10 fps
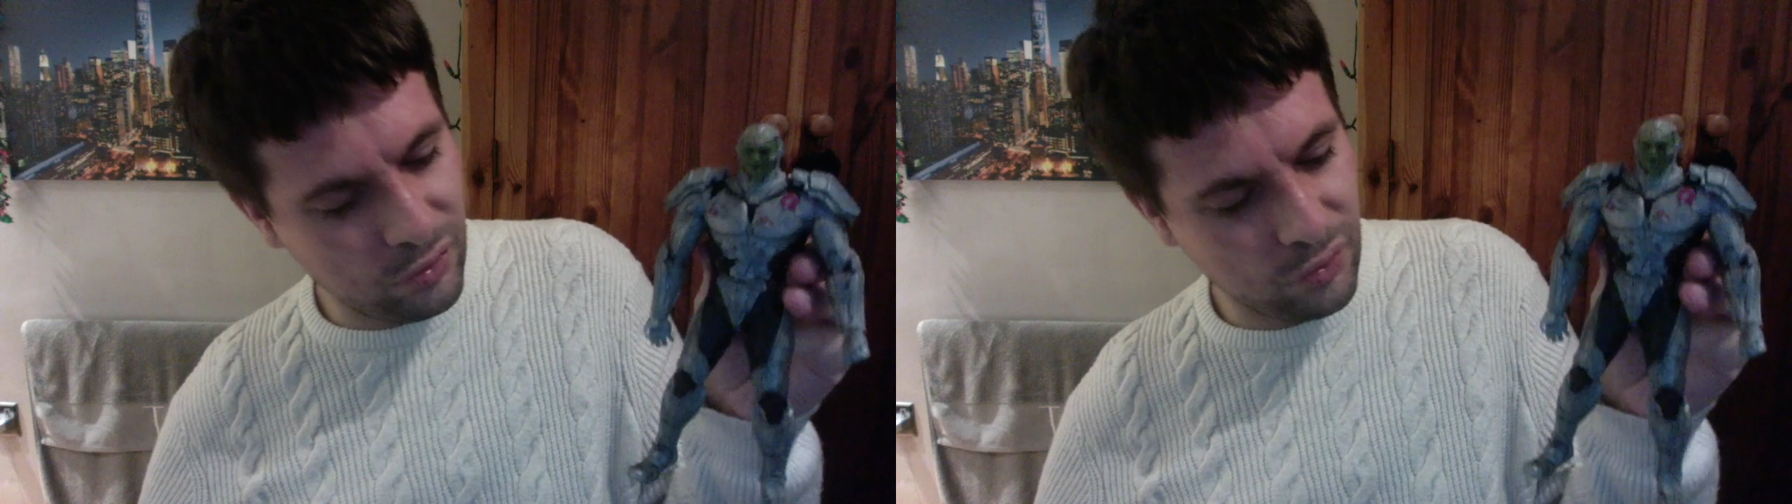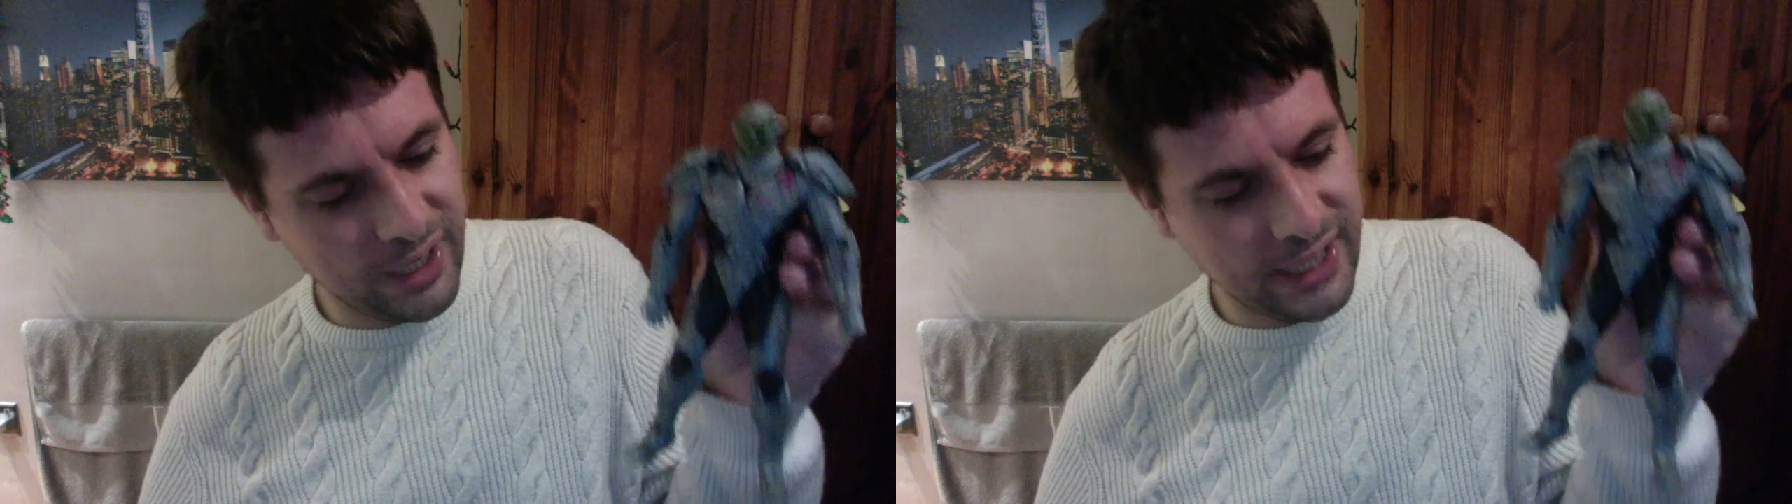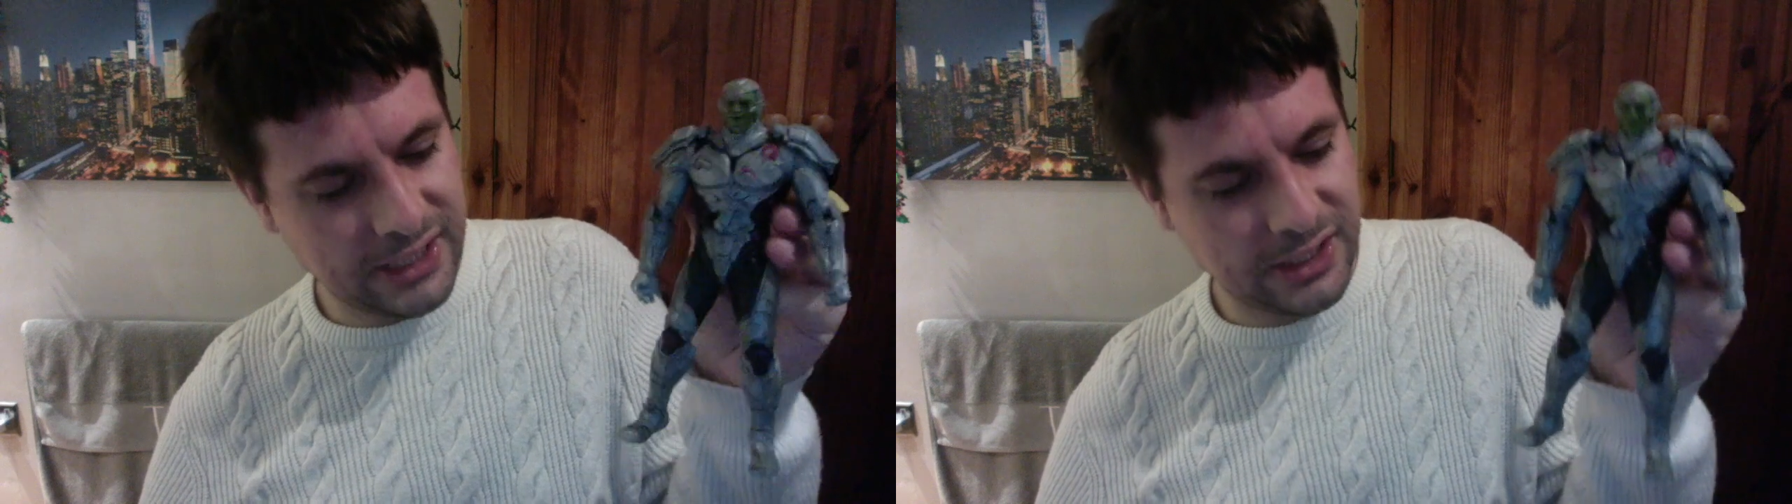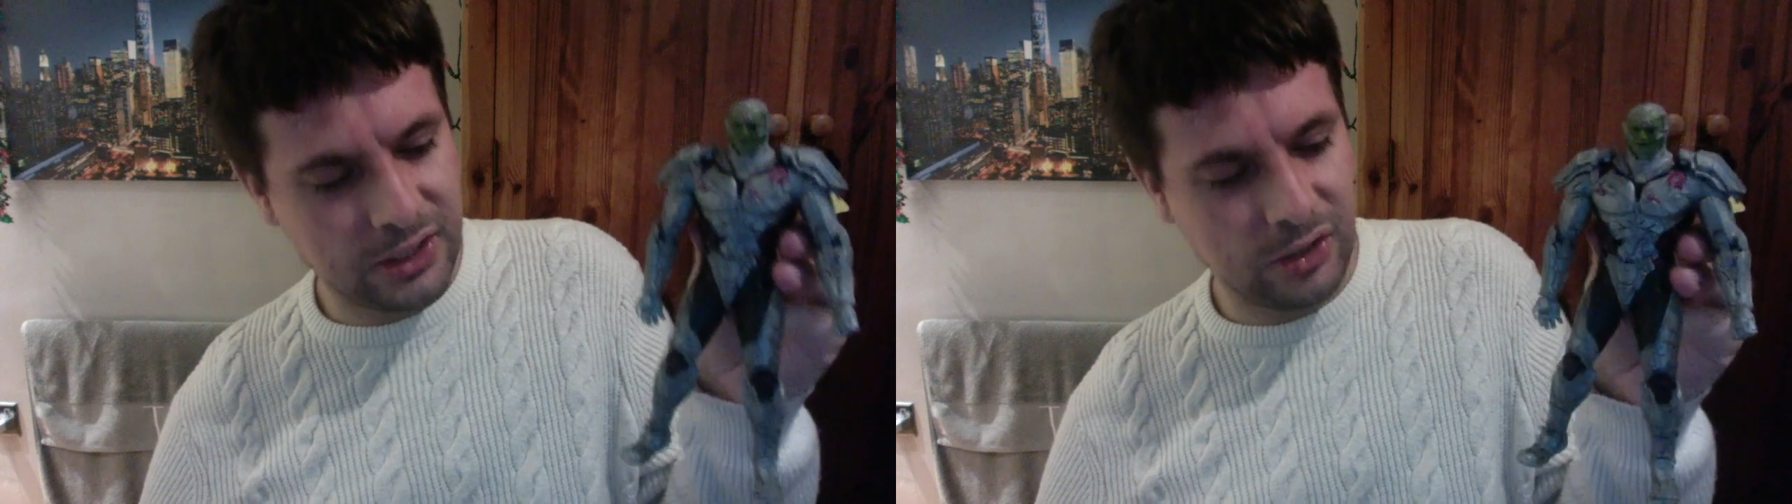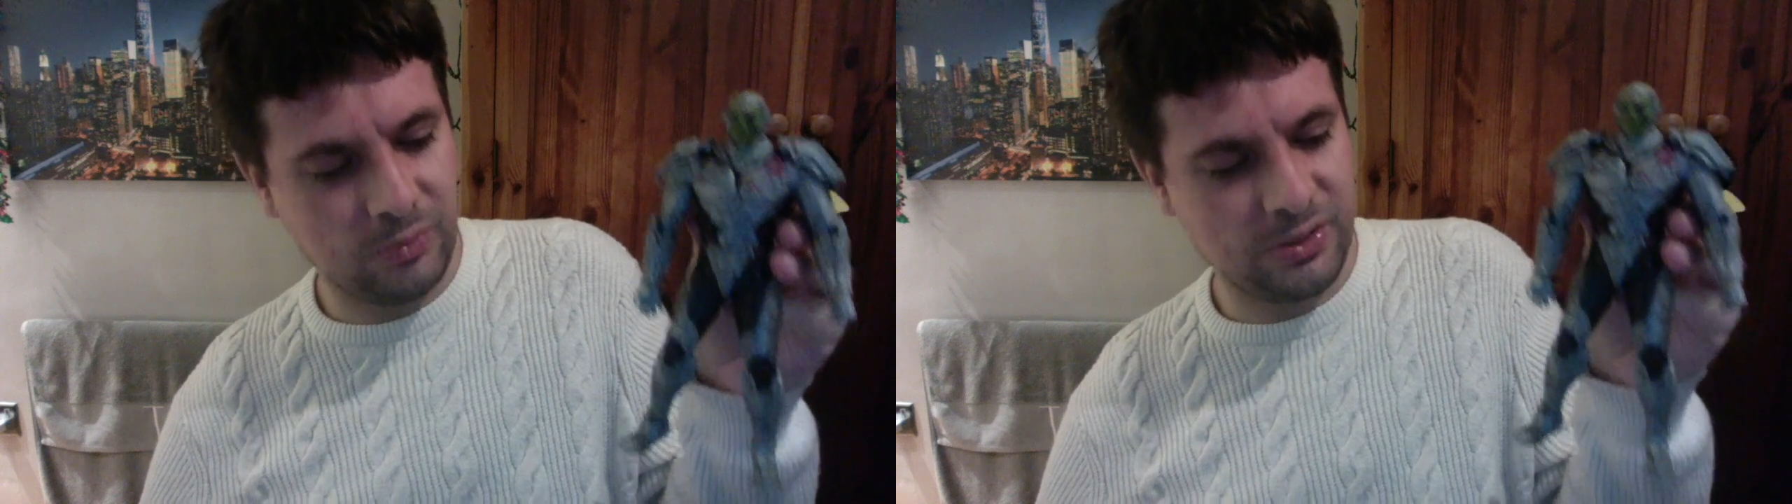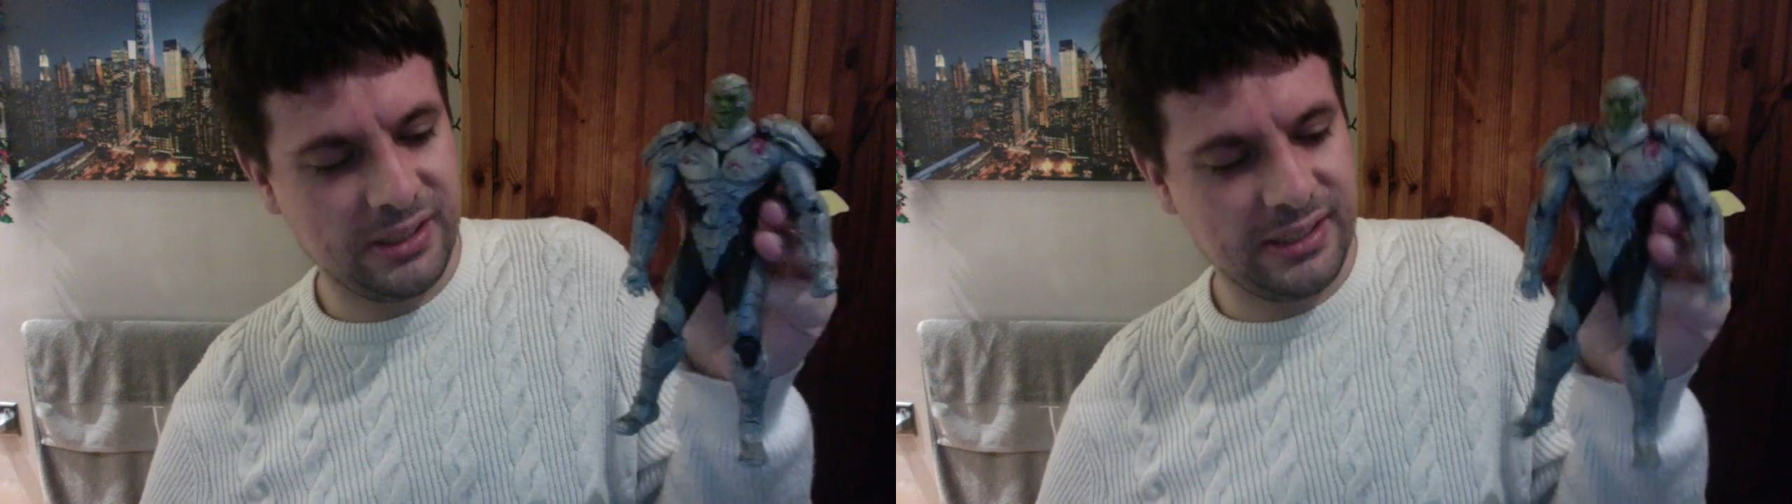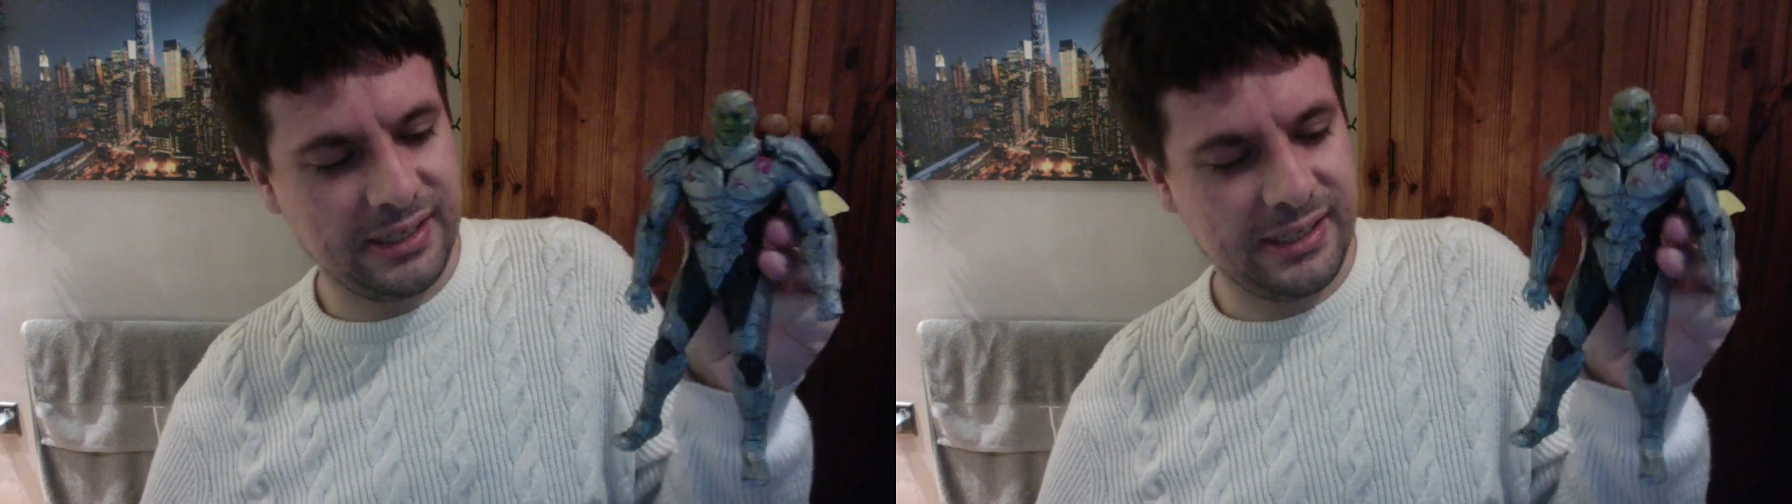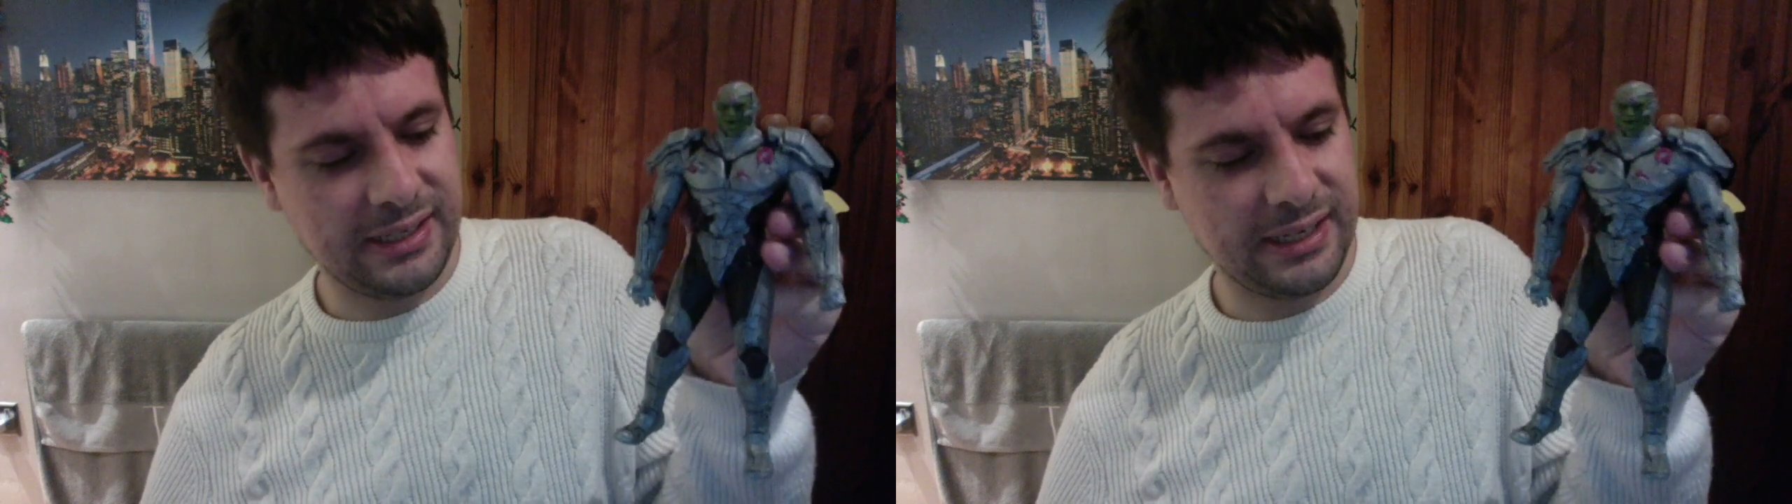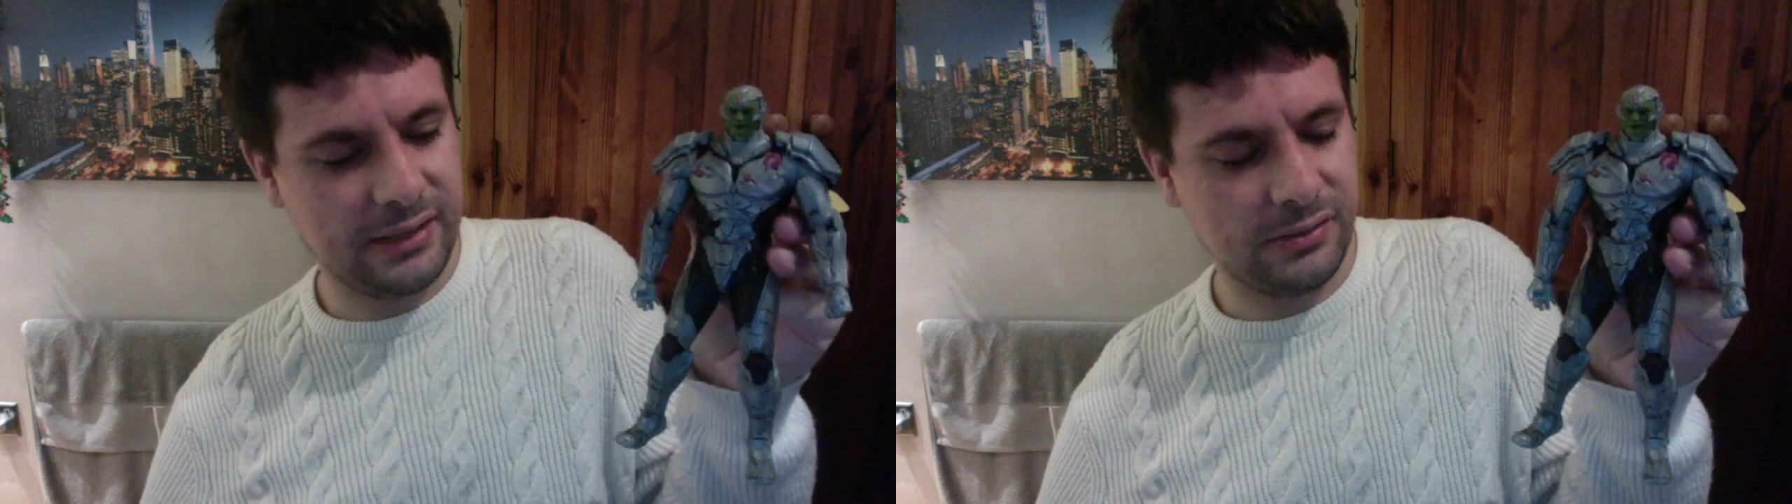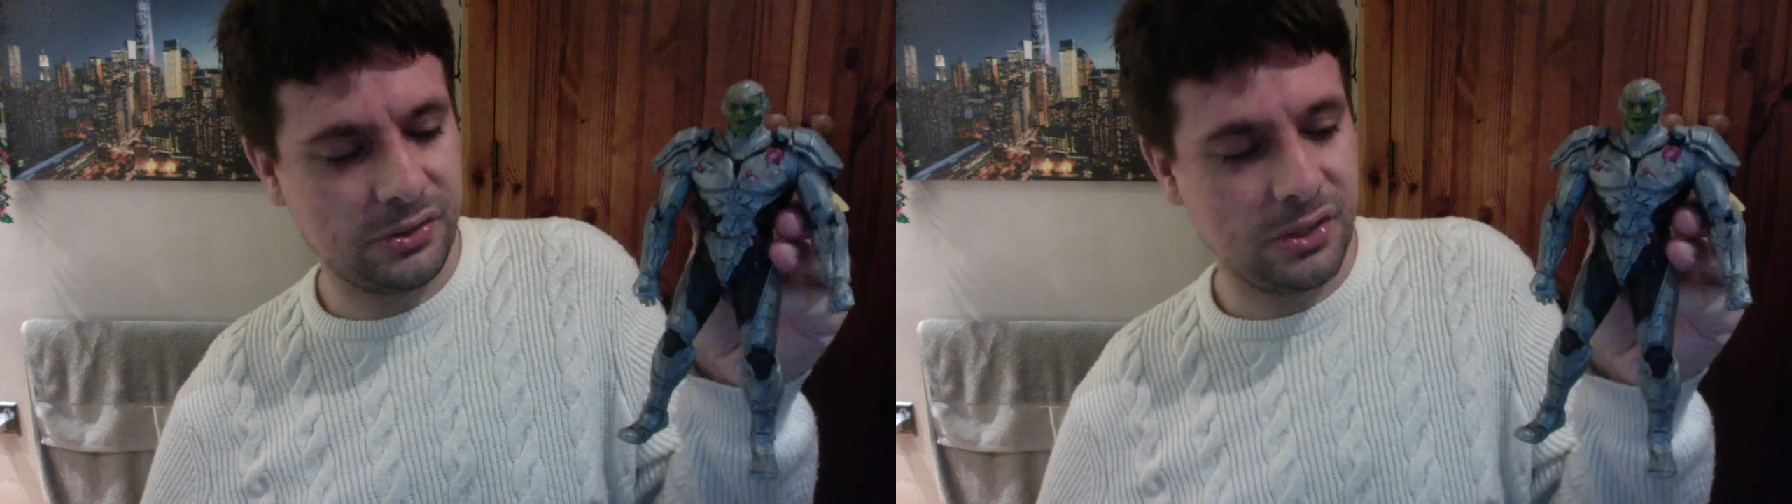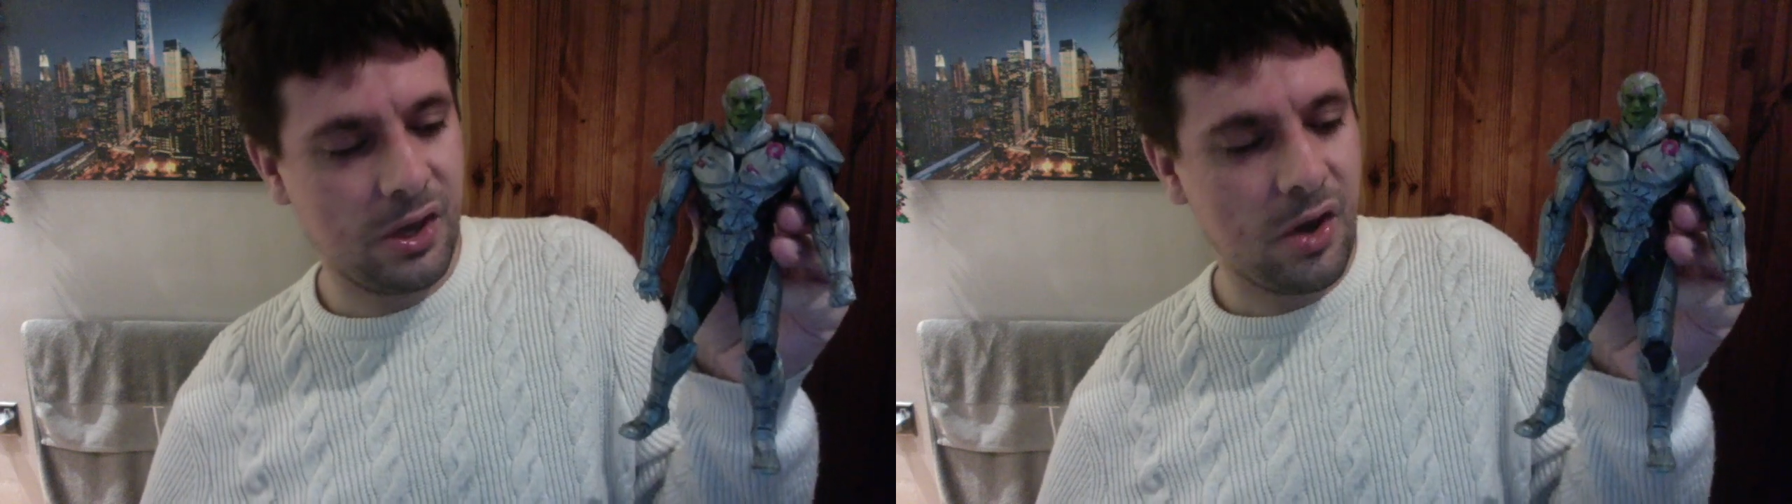great sculpting details